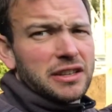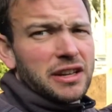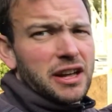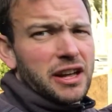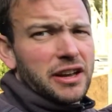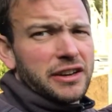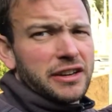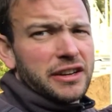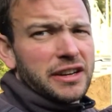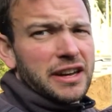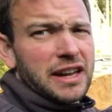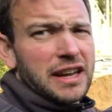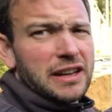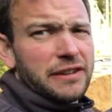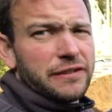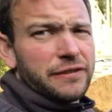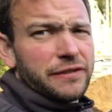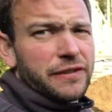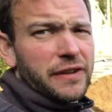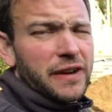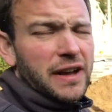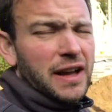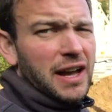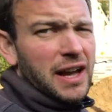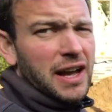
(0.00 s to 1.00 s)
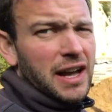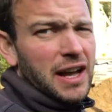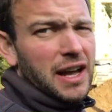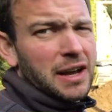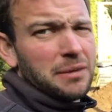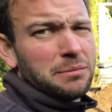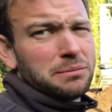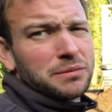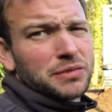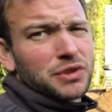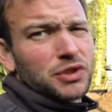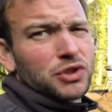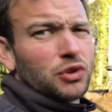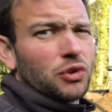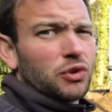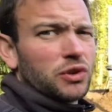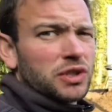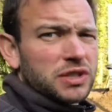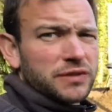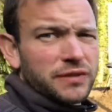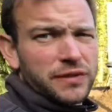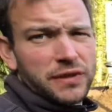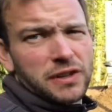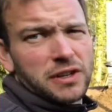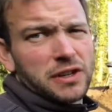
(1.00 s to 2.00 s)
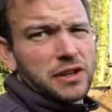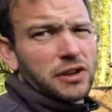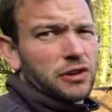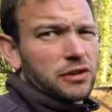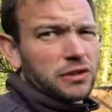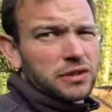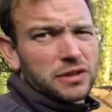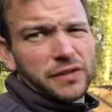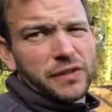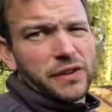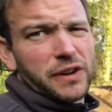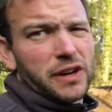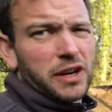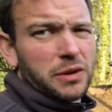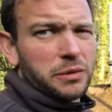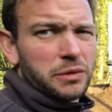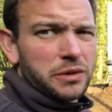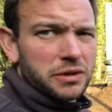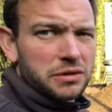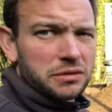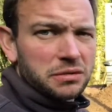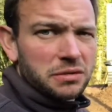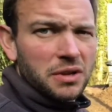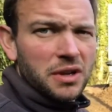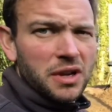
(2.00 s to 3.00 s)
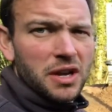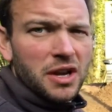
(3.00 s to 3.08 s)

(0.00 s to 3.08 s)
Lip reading: underneath, storage for logs, firewood,